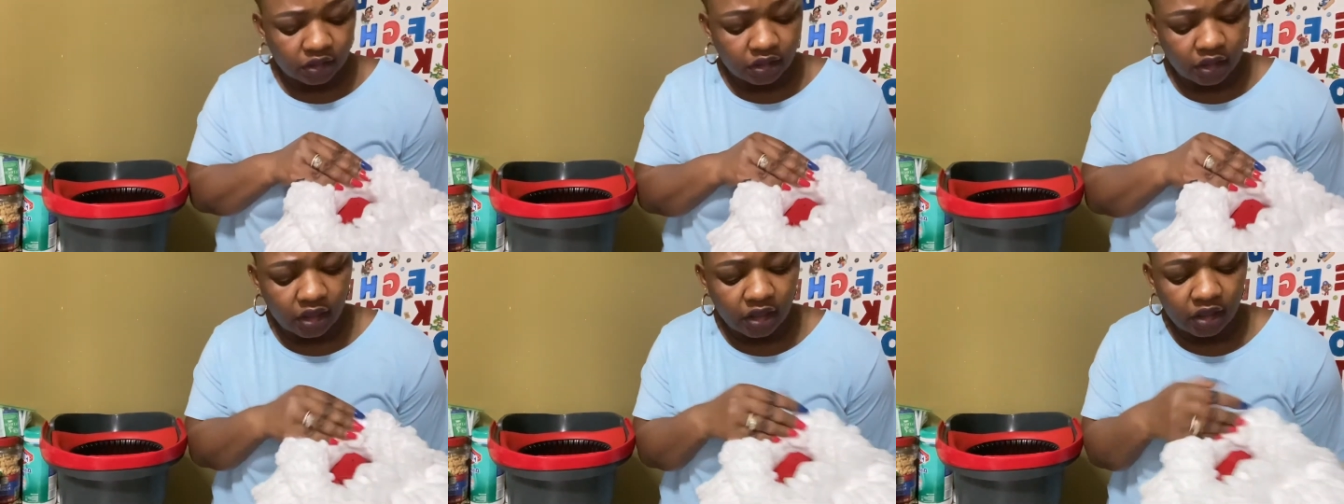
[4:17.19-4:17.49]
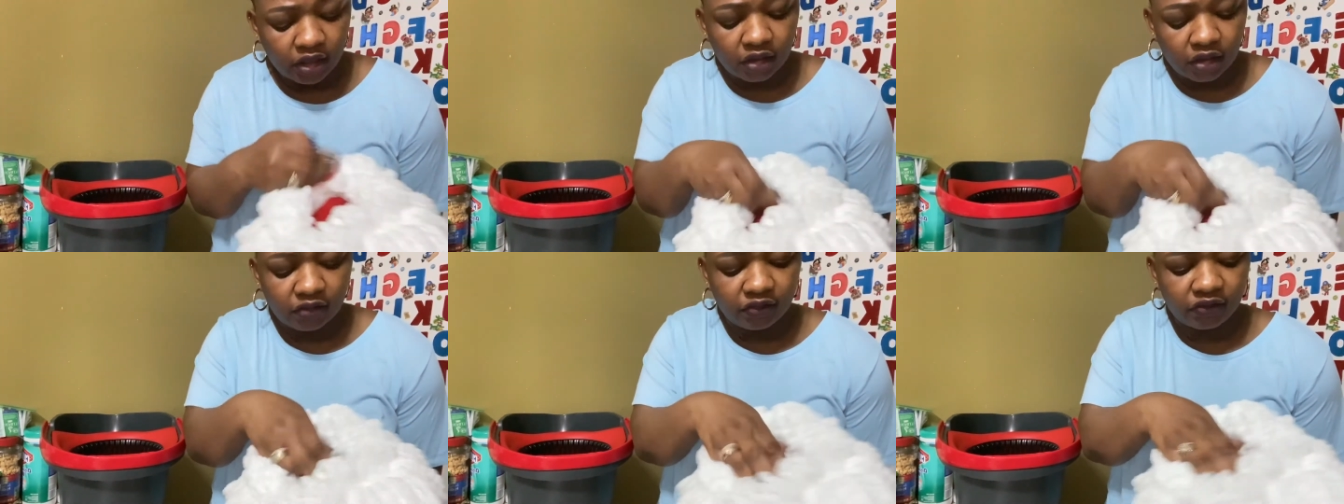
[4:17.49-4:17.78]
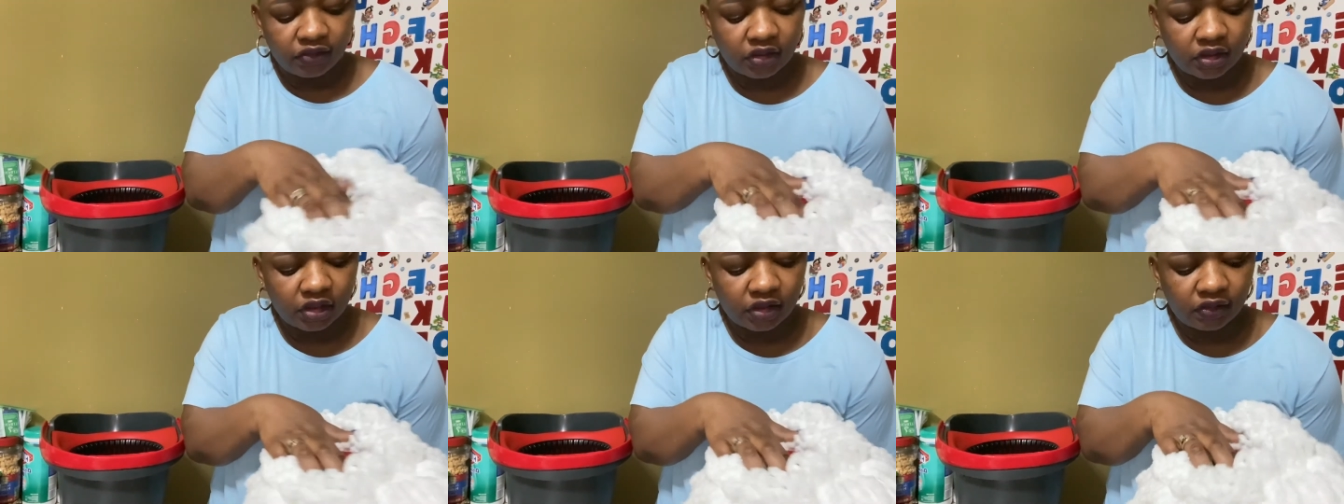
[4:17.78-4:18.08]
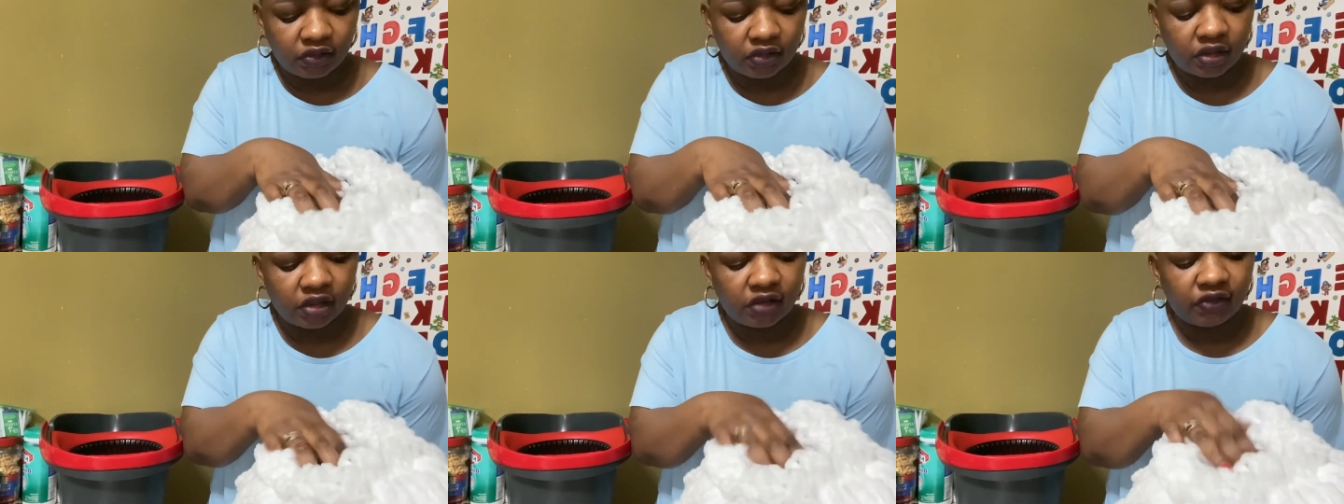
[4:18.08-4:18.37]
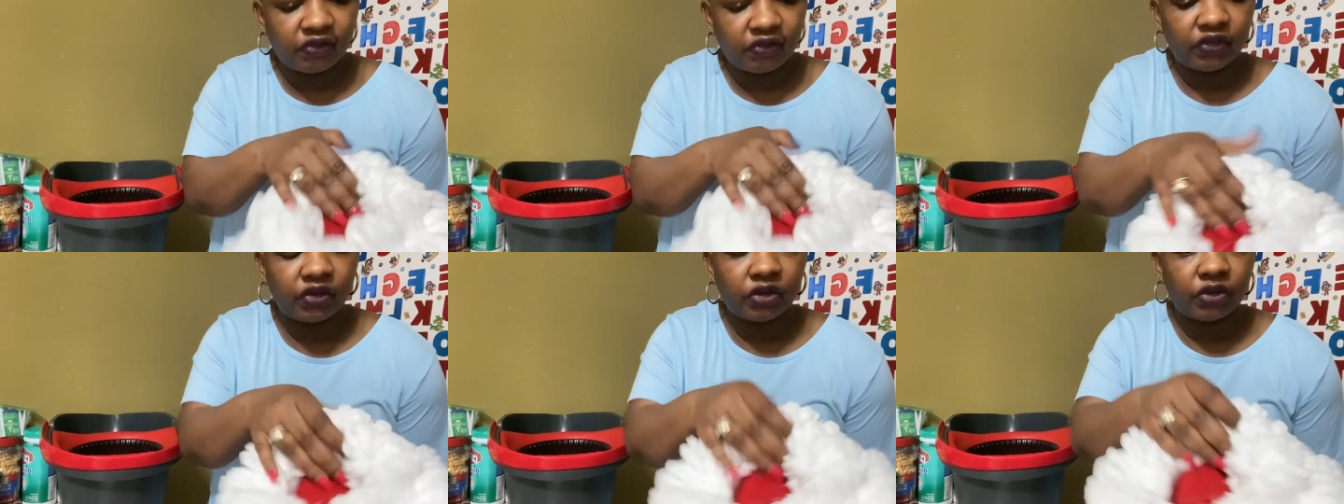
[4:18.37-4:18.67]
that, it really
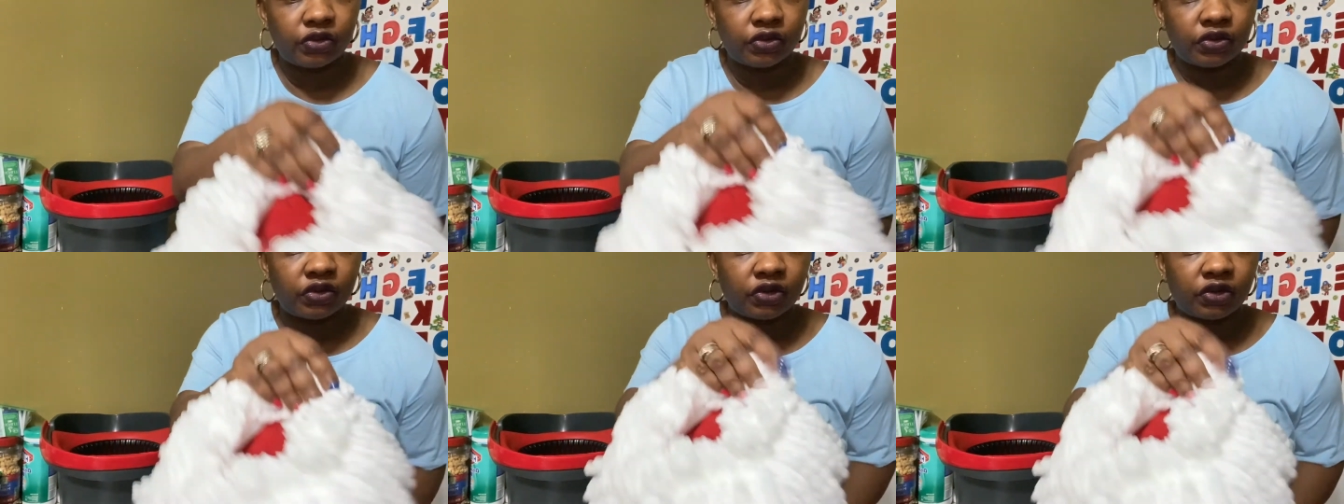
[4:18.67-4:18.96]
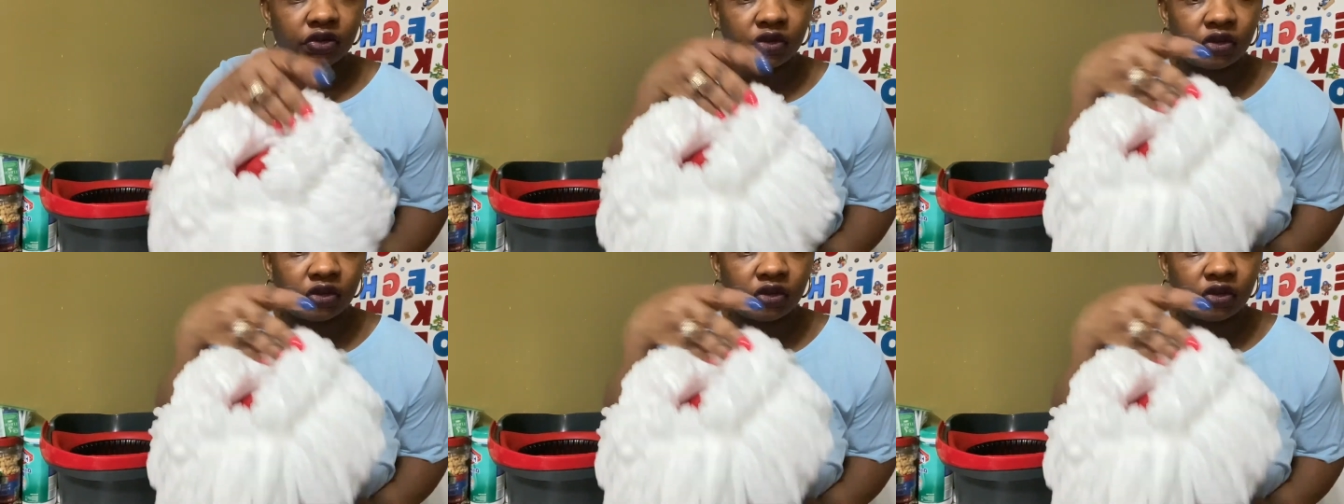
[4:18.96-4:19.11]
feels,